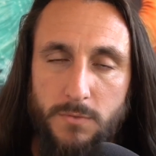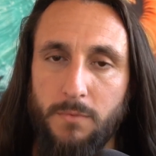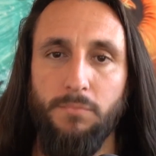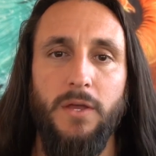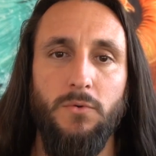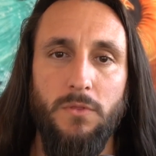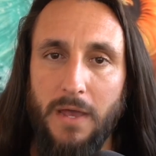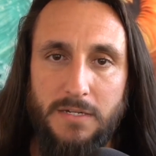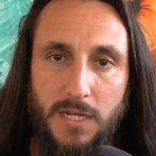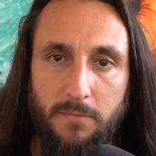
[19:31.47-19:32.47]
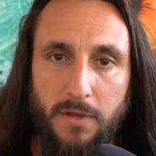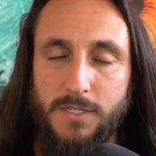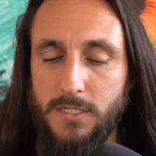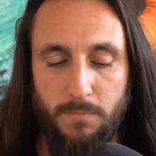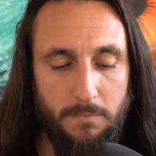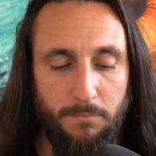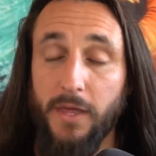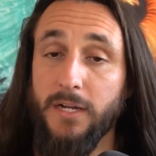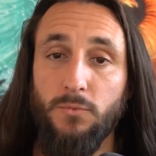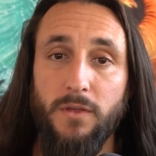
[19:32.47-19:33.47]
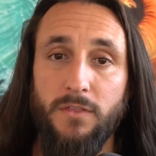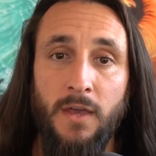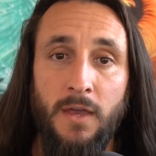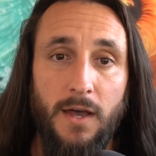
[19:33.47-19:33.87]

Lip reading: It's been plagued with pandemics. It's been plagued with